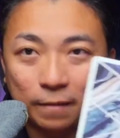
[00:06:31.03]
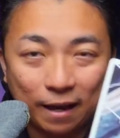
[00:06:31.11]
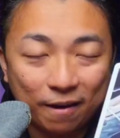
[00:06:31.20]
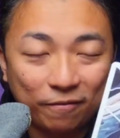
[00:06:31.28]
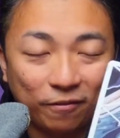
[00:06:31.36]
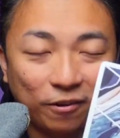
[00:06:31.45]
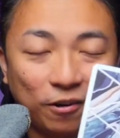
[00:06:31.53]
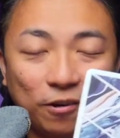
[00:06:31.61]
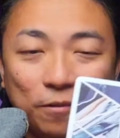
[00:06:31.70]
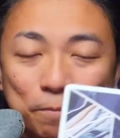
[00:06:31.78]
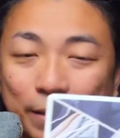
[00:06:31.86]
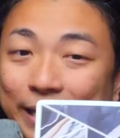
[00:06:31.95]
therefore
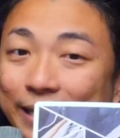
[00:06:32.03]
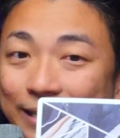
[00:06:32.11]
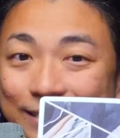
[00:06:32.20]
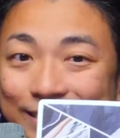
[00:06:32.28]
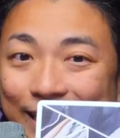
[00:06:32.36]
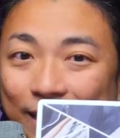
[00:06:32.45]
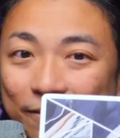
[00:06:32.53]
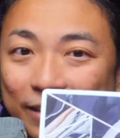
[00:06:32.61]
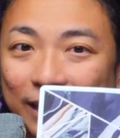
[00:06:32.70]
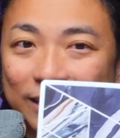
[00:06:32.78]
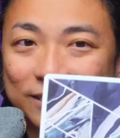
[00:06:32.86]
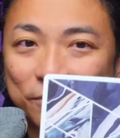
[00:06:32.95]
making this deck of
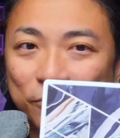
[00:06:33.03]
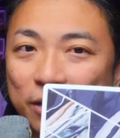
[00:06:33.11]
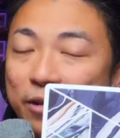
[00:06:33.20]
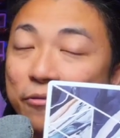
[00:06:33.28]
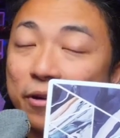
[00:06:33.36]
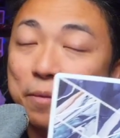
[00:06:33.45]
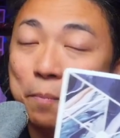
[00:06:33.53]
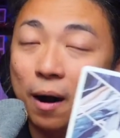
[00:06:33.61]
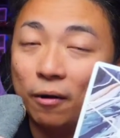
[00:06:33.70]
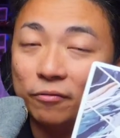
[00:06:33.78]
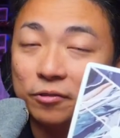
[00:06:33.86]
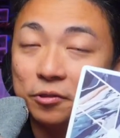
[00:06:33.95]
cards a really
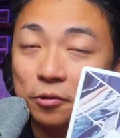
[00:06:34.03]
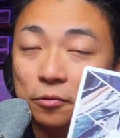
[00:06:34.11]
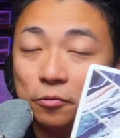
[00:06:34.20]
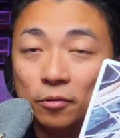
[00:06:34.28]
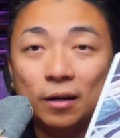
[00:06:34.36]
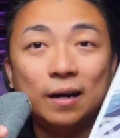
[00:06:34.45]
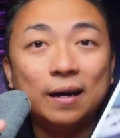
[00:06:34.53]
powerful tool